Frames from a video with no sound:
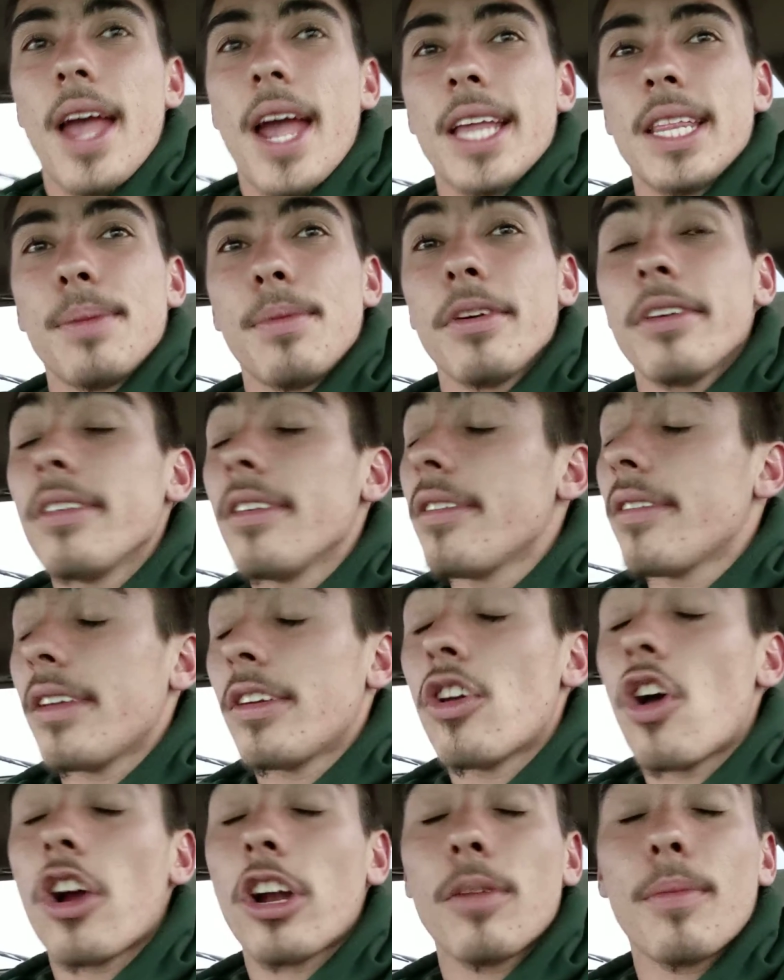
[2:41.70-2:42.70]
And the book series, it
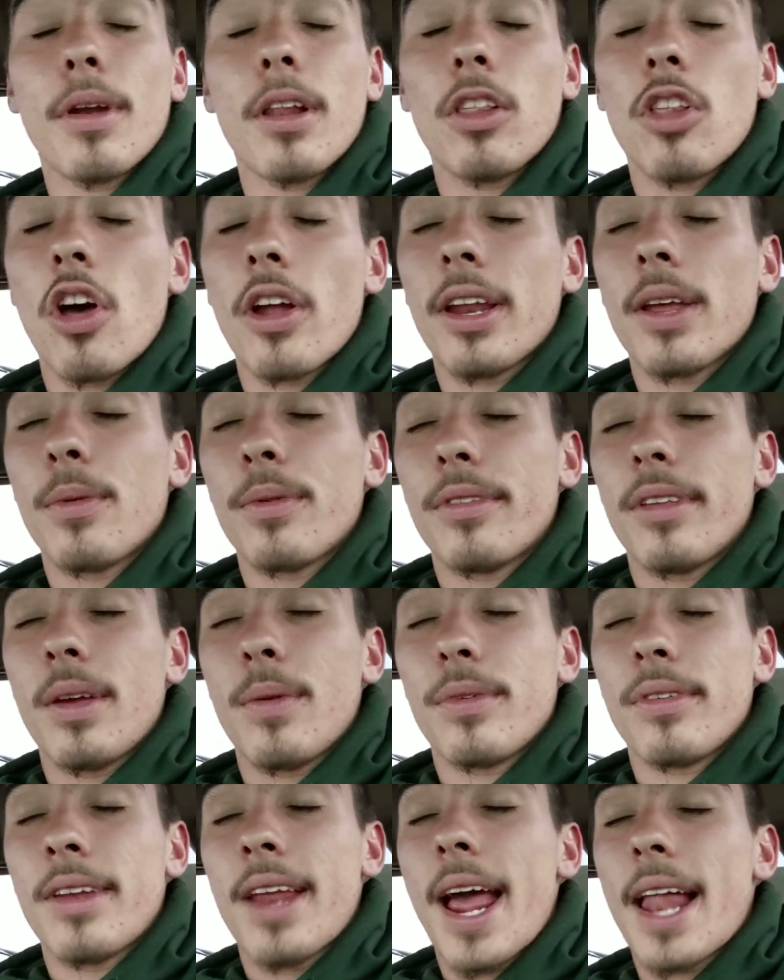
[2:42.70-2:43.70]
talked about a lot. It was
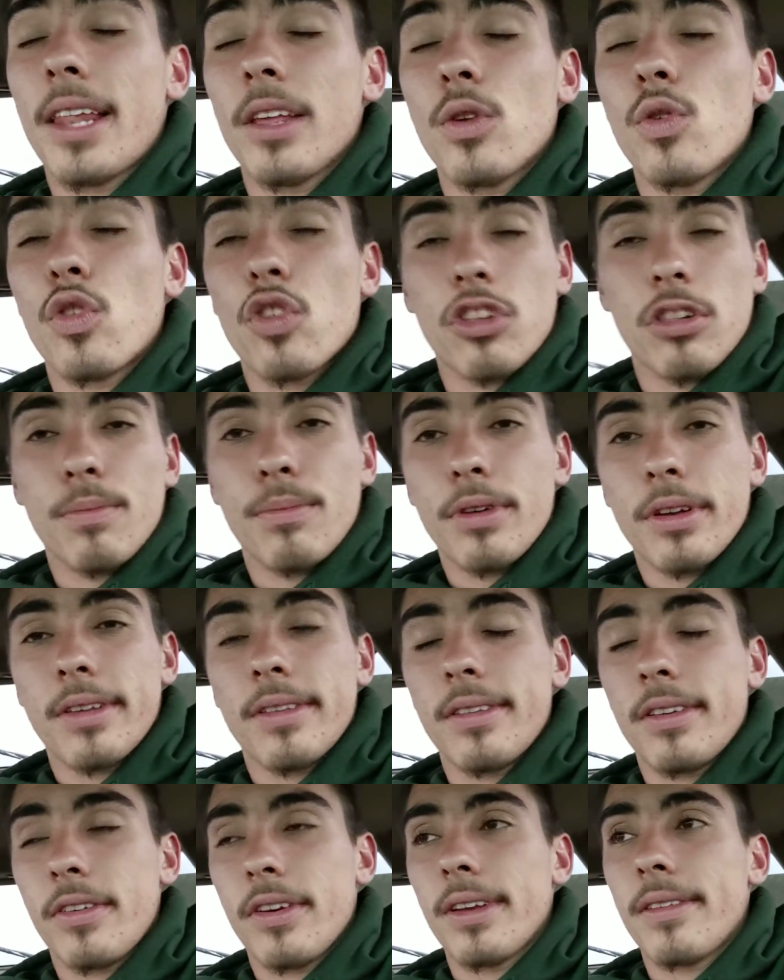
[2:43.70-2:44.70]
an allegorical book
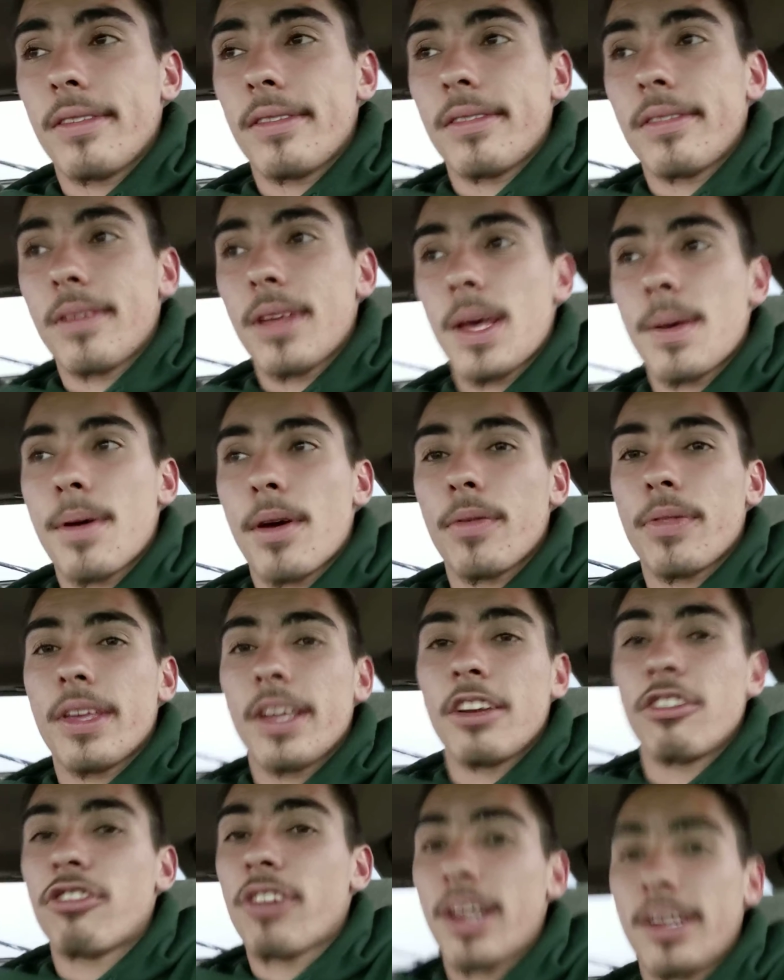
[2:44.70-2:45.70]
series about
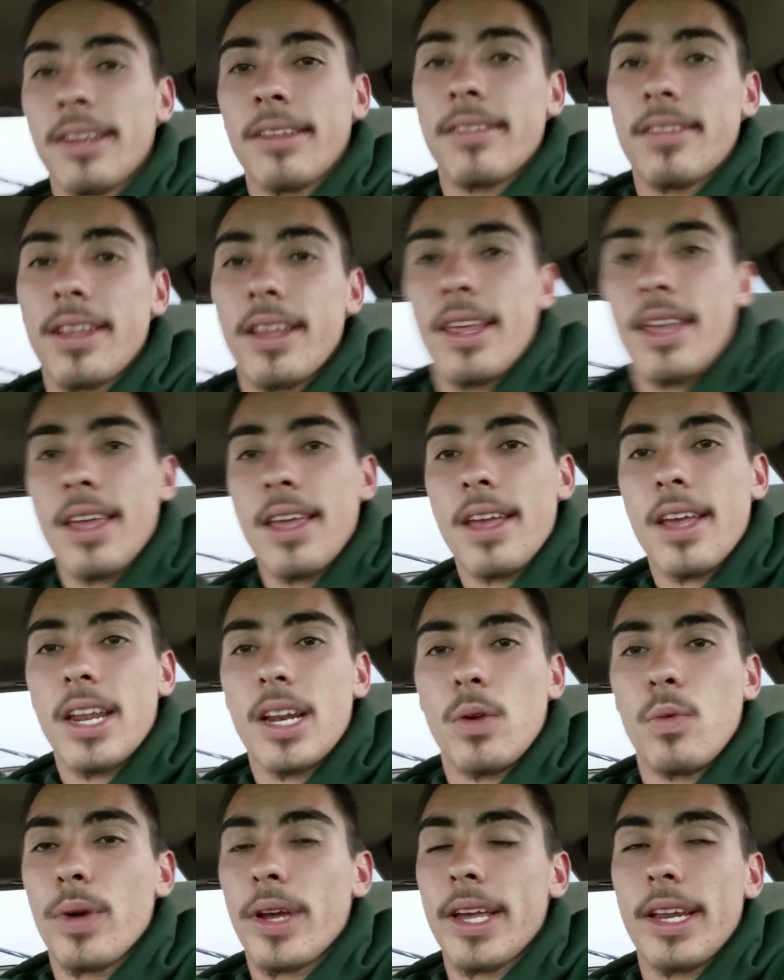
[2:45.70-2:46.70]
the enchanted city and
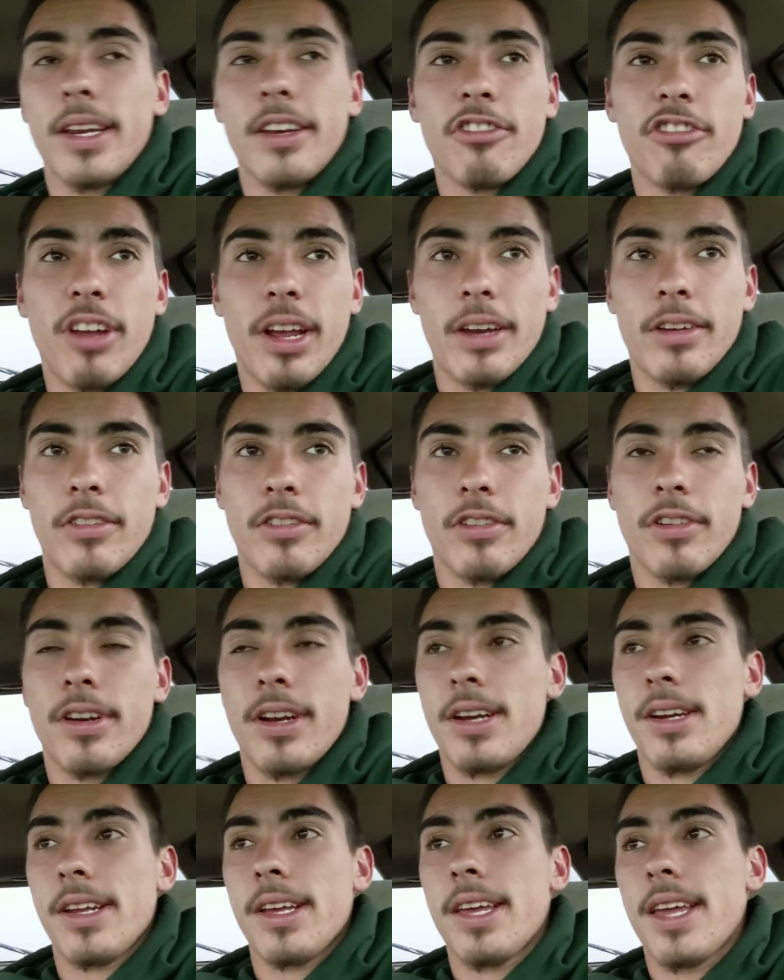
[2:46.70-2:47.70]
a wicked enchanter
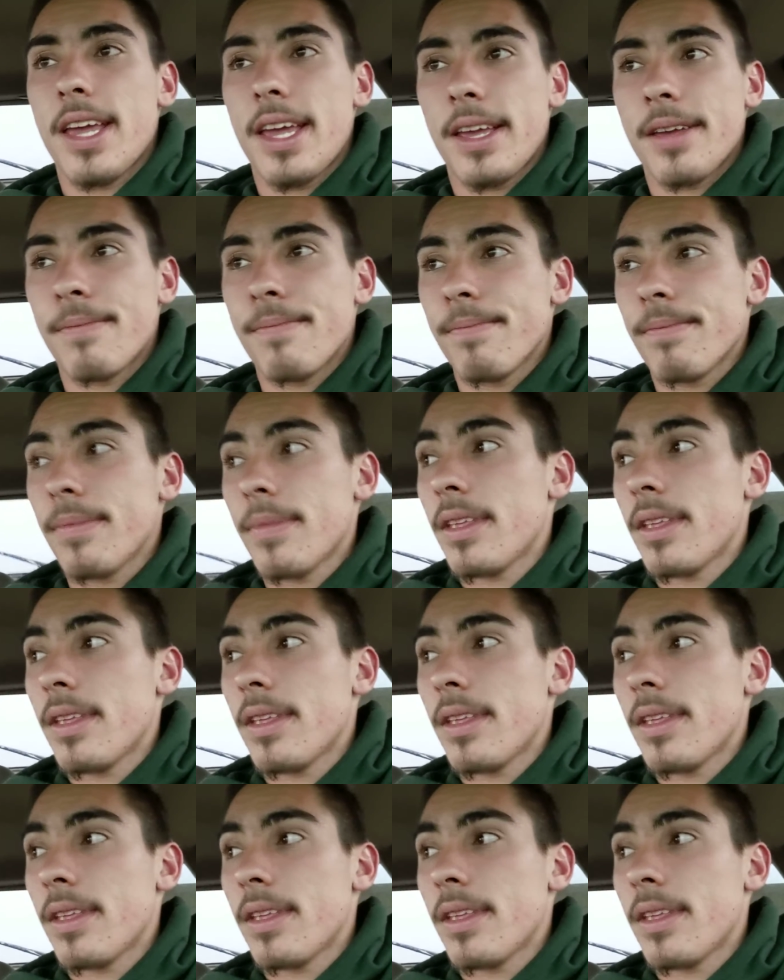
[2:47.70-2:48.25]
and a king.